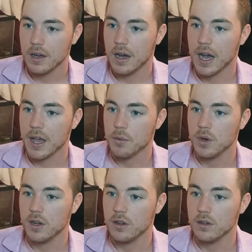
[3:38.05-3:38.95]
I
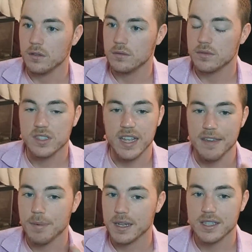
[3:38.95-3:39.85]
will
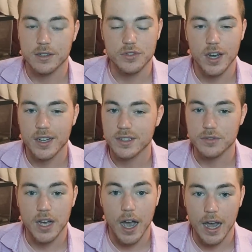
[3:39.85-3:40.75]
save myself tons of
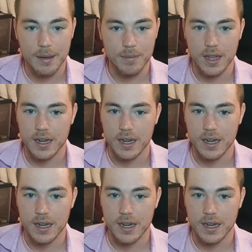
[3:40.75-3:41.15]
time and